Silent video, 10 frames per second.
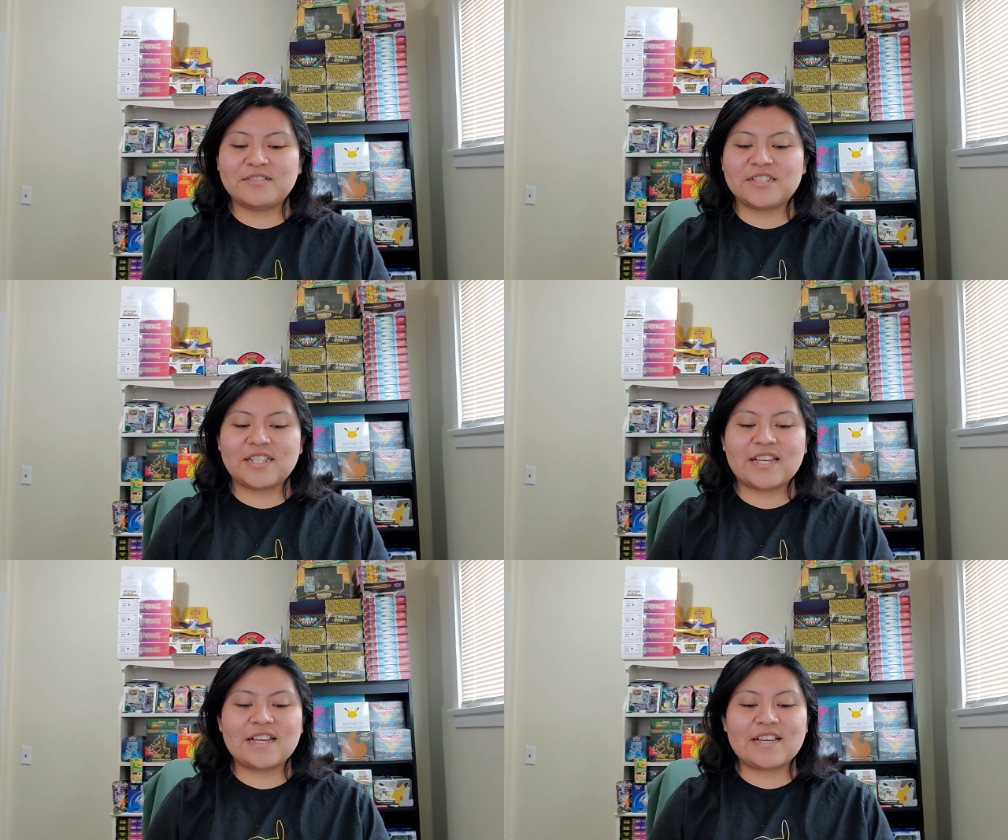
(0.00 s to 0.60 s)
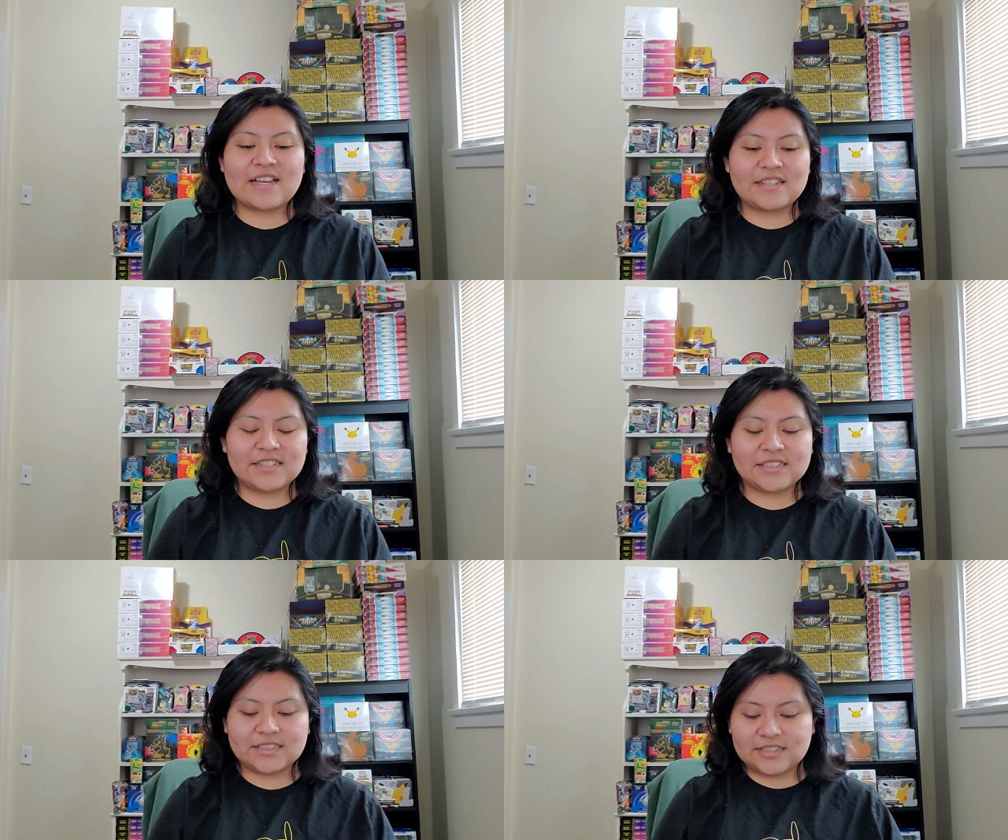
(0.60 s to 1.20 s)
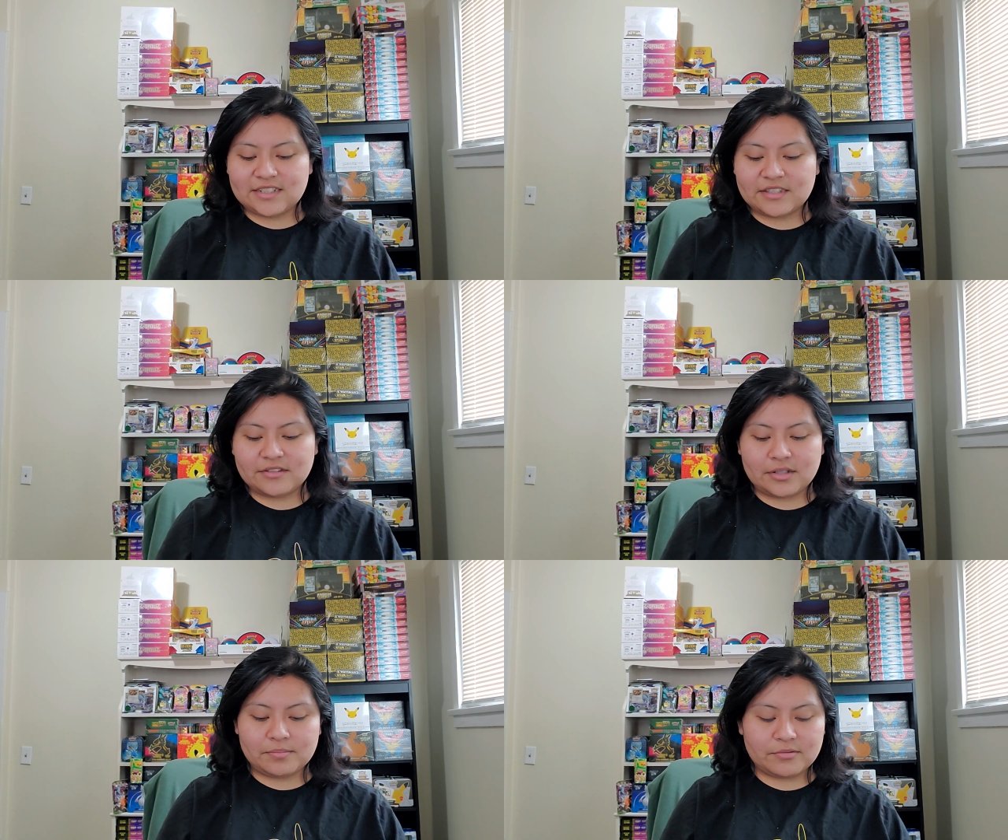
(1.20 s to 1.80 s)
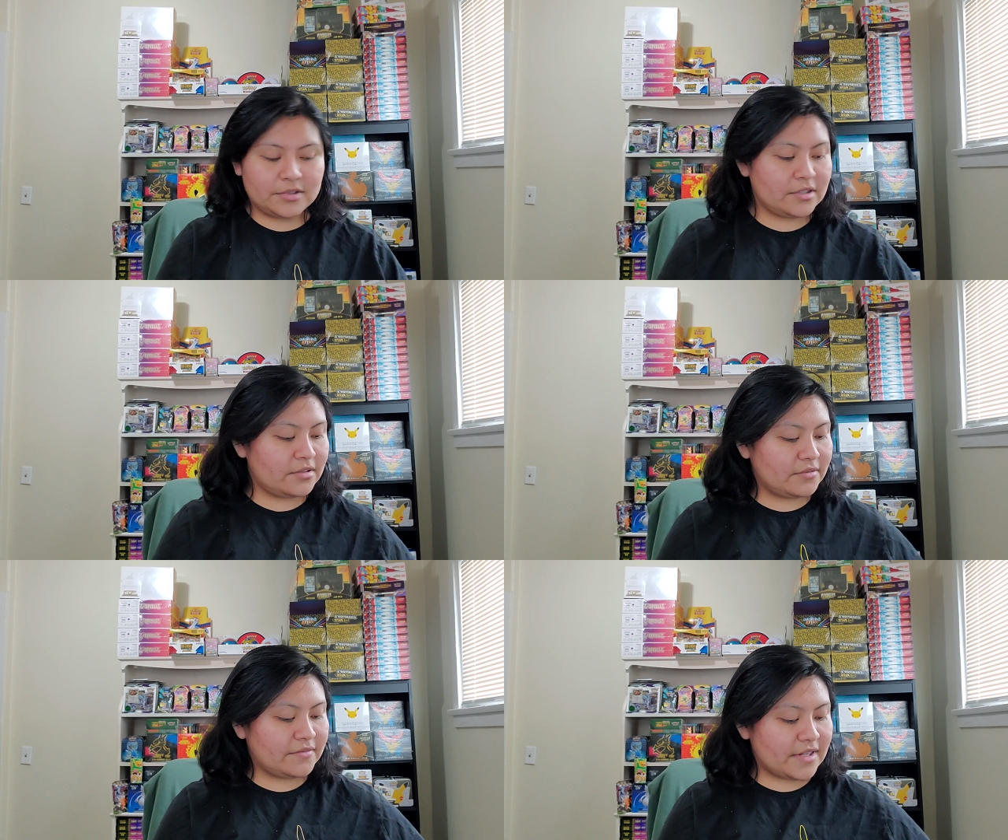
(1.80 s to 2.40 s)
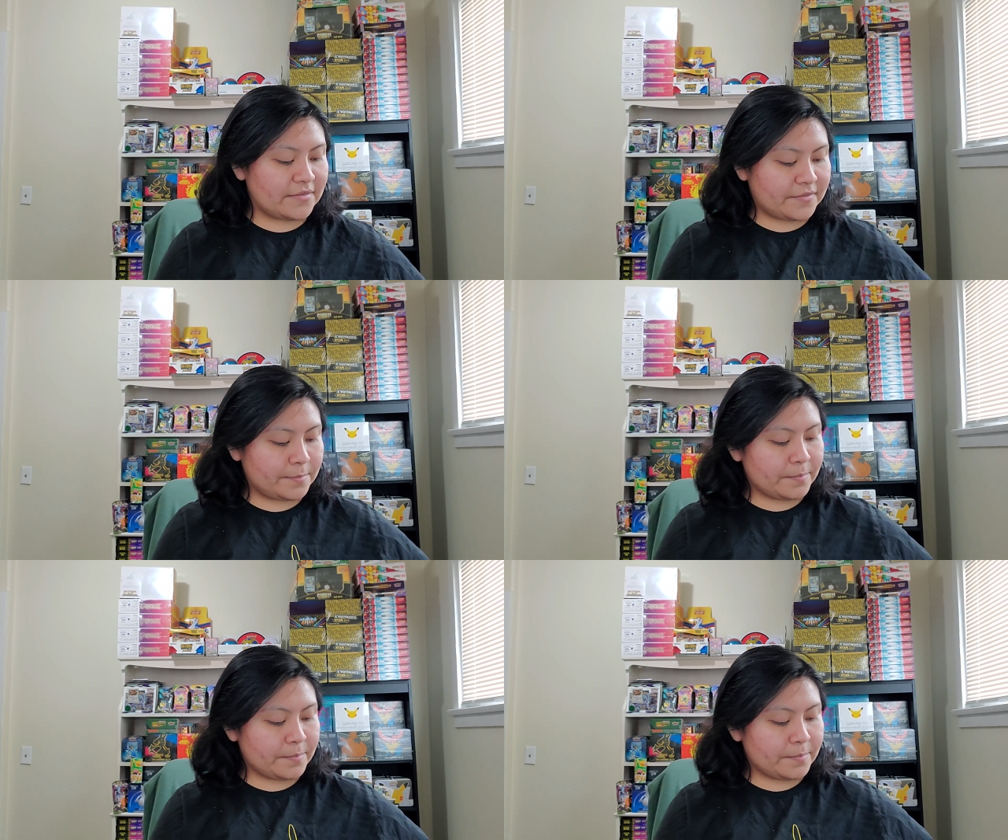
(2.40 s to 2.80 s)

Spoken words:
to get at least a 3.25,